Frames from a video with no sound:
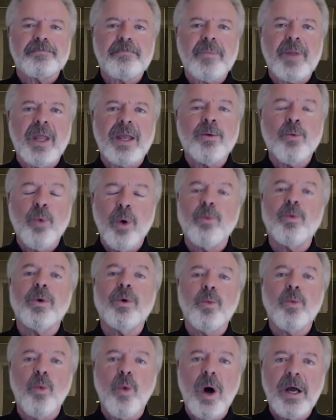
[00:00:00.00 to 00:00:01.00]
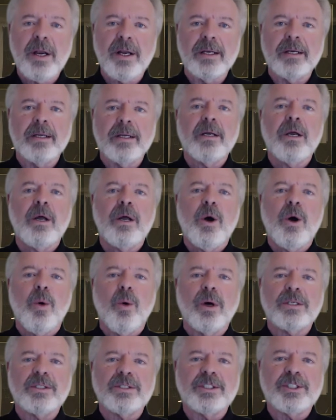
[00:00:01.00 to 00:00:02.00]
and what we wanted
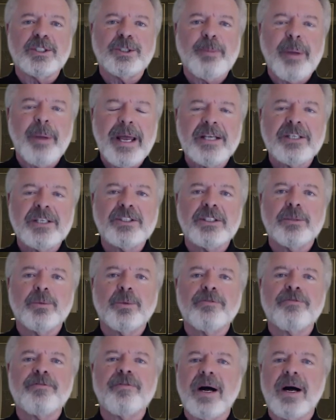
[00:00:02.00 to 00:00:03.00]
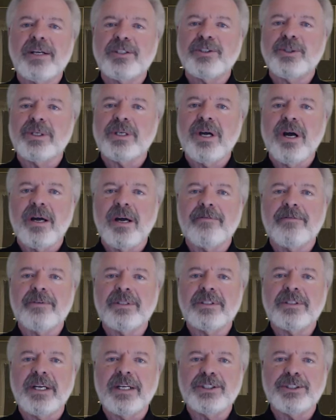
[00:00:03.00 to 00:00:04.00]
was a space that would foster
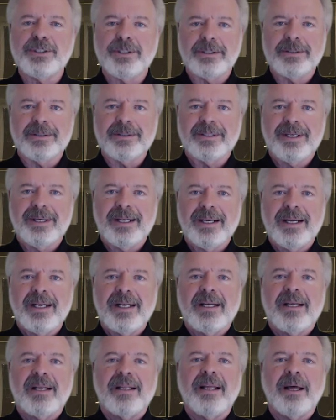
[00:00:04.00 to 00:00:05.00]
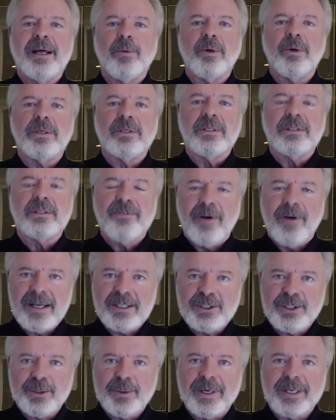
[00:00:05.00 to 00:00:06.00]
conversation, that would
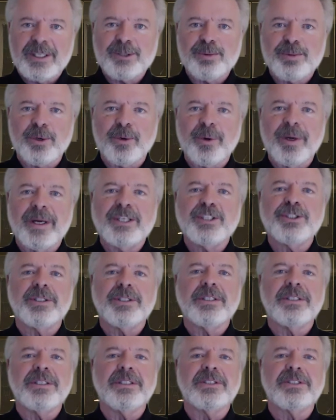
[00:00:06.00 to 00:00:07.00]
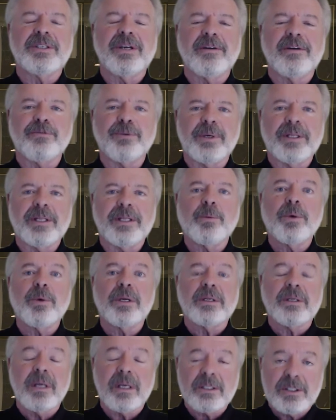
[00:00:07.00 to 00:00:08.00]
foster exploration and discovery, that
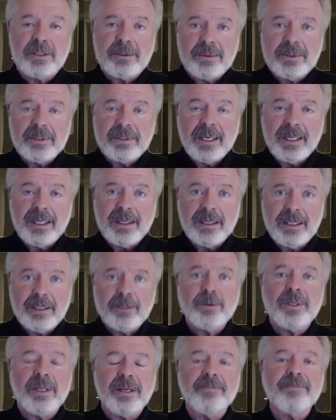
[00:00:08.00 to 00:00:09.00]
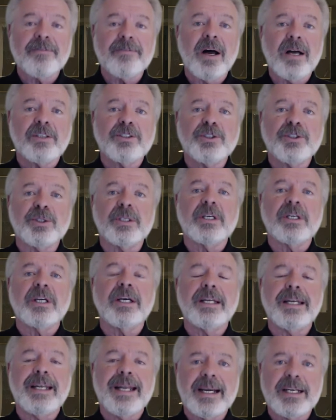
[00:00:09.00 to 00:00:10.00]
would literally foster
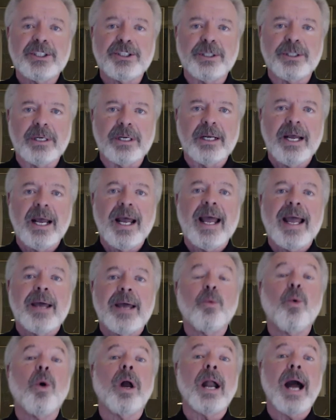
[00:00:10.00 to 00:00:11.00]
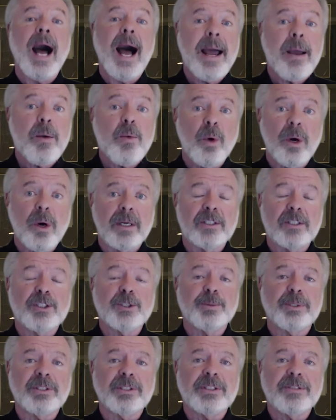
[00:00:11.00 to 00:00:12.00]
connection. And what I wanted
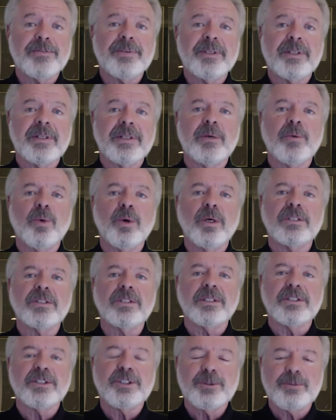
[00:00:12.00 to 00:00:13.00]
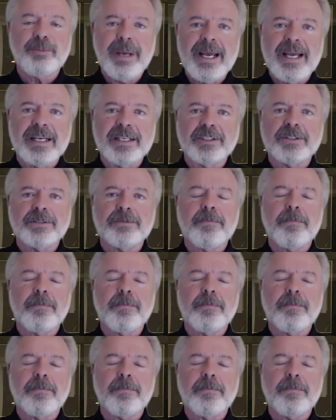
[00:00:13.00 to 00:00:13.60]
specifically was a space